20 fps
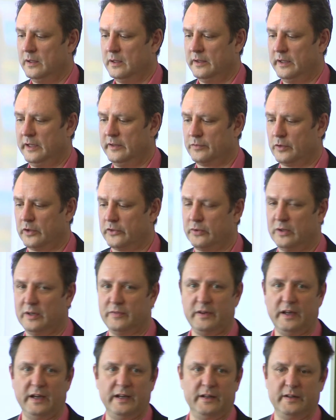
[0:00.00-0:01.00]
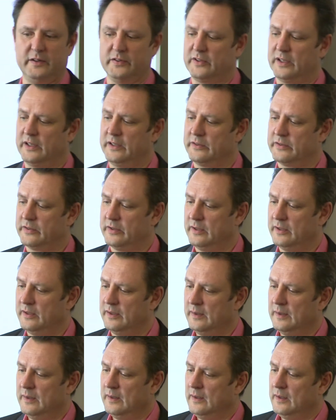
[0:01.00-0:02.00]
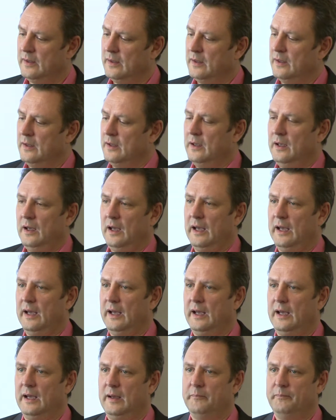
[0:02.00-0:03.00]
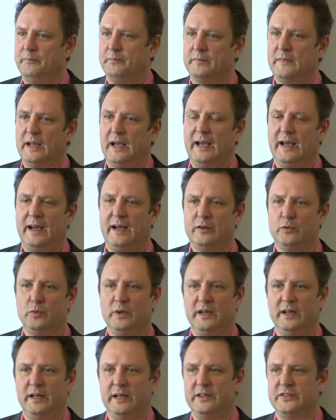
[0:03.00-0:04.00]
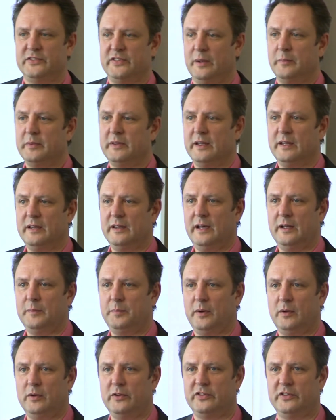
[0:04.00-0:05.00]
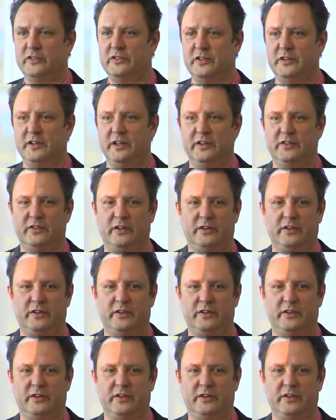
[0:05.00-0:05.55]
They're in Wrocław and in the States. Hardware is something that Polish engineers